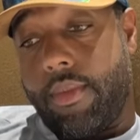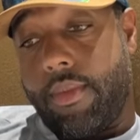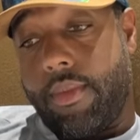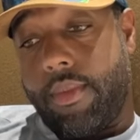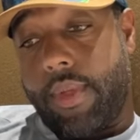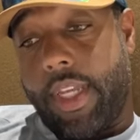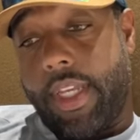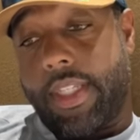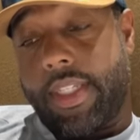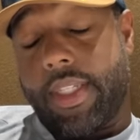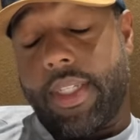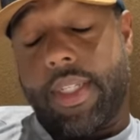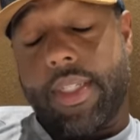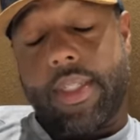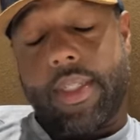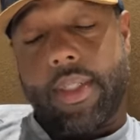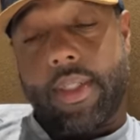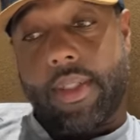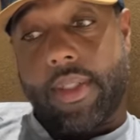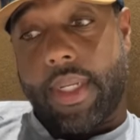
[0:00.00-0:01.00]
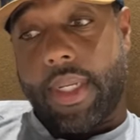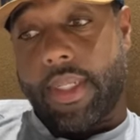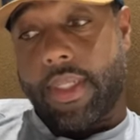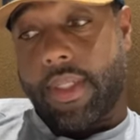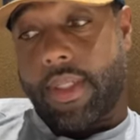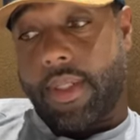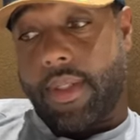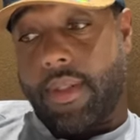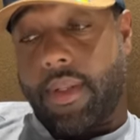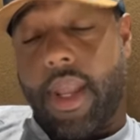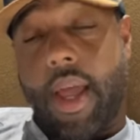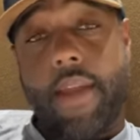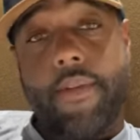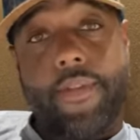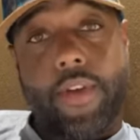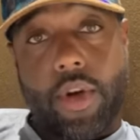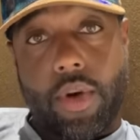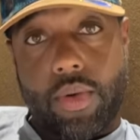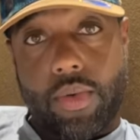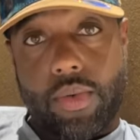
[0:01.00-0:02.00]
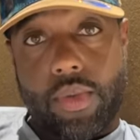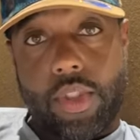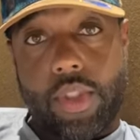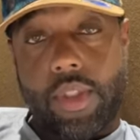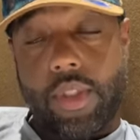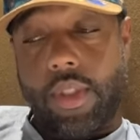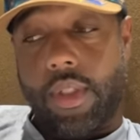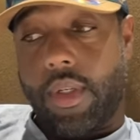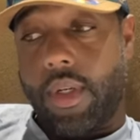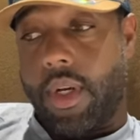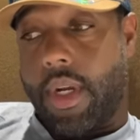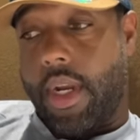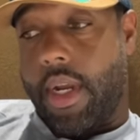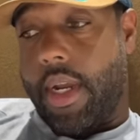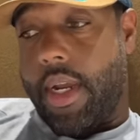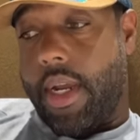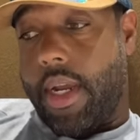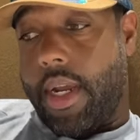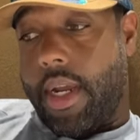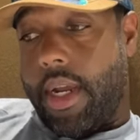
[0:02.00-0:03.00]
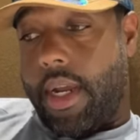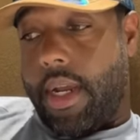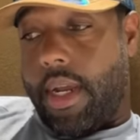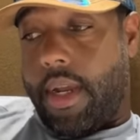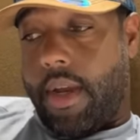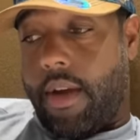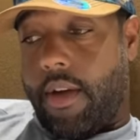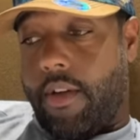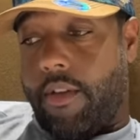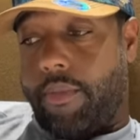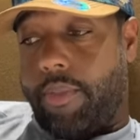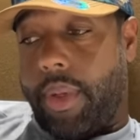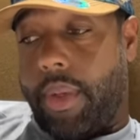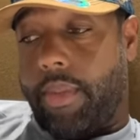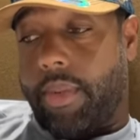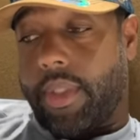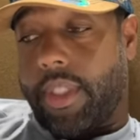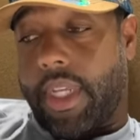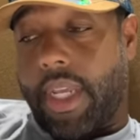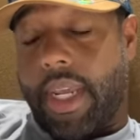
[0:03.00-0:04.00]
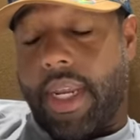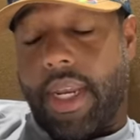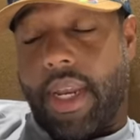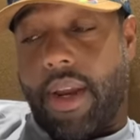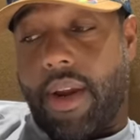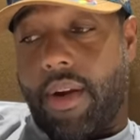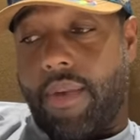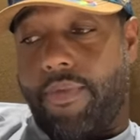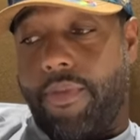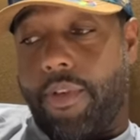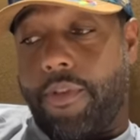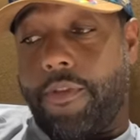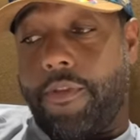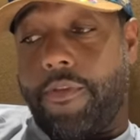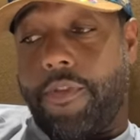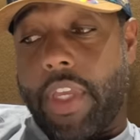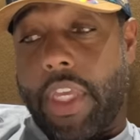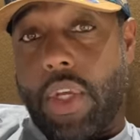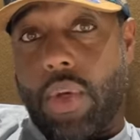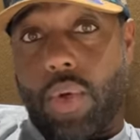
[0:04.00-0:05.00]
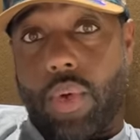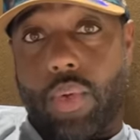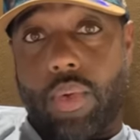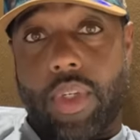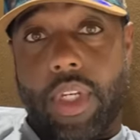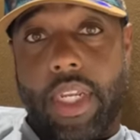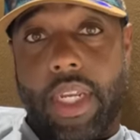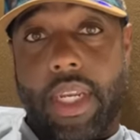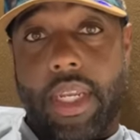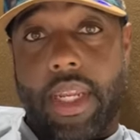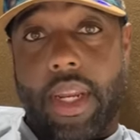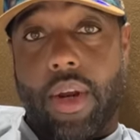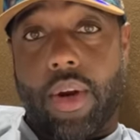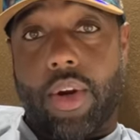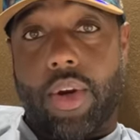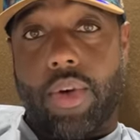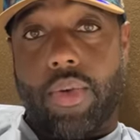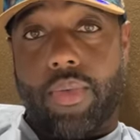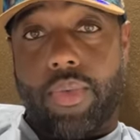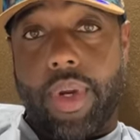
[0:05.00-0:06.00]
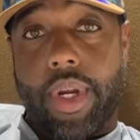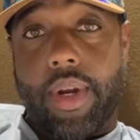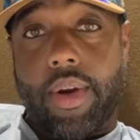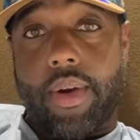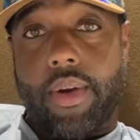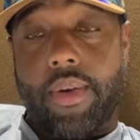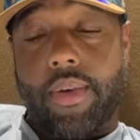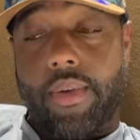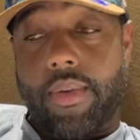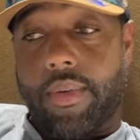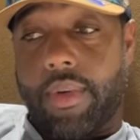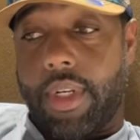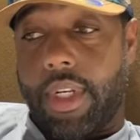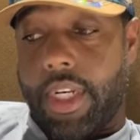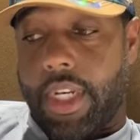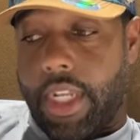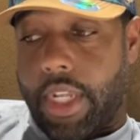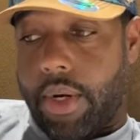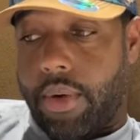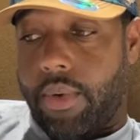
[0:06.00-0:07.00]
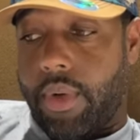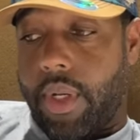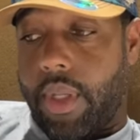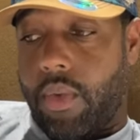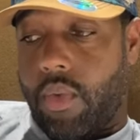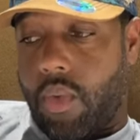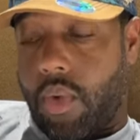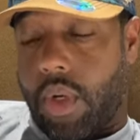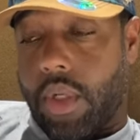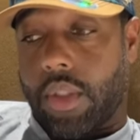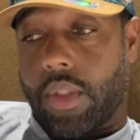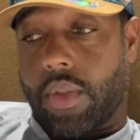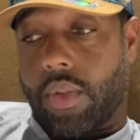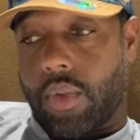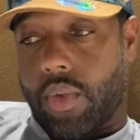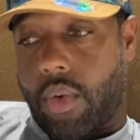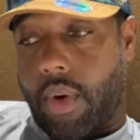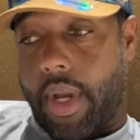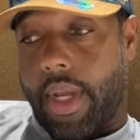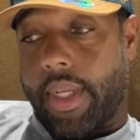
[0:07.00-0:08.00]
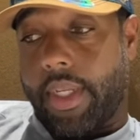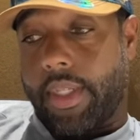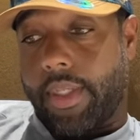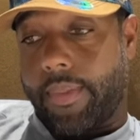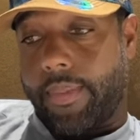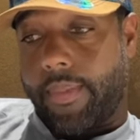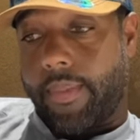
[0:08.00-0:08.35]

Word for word: existence as a life coach of people saying they're fulfilled in their career, literally once or twice.